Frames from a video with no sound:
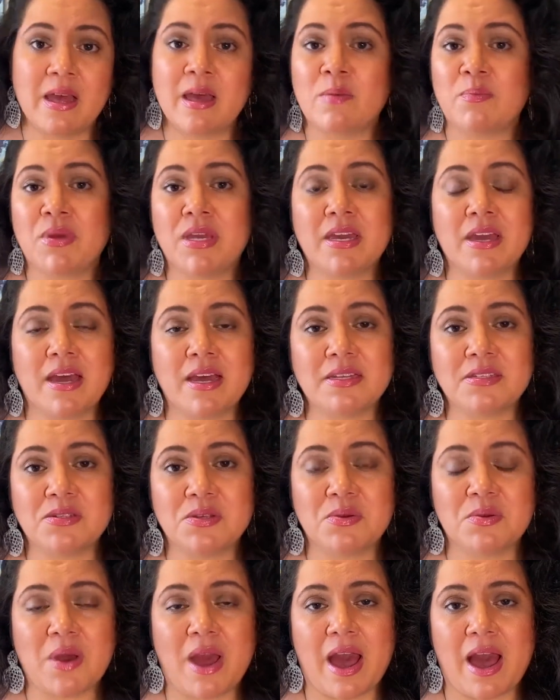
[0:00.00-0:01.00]
because
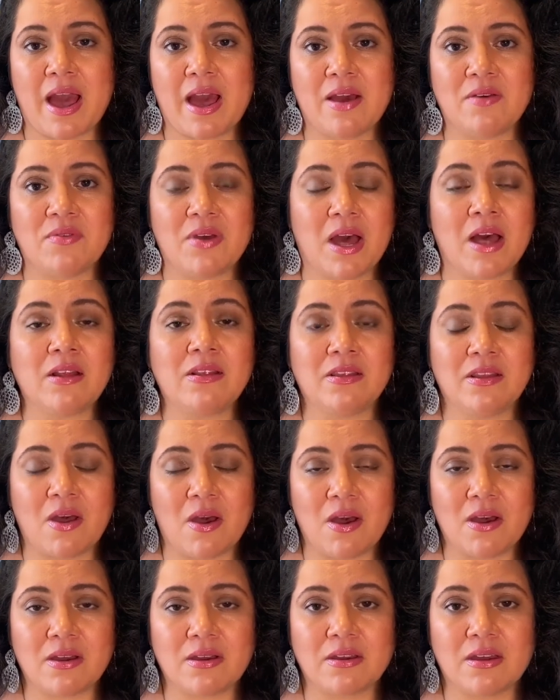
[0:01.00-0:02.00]
you have a
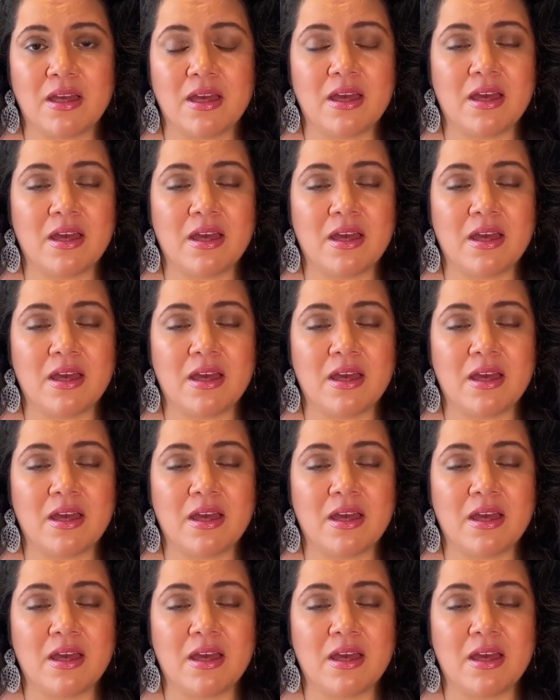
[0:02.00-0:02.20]
long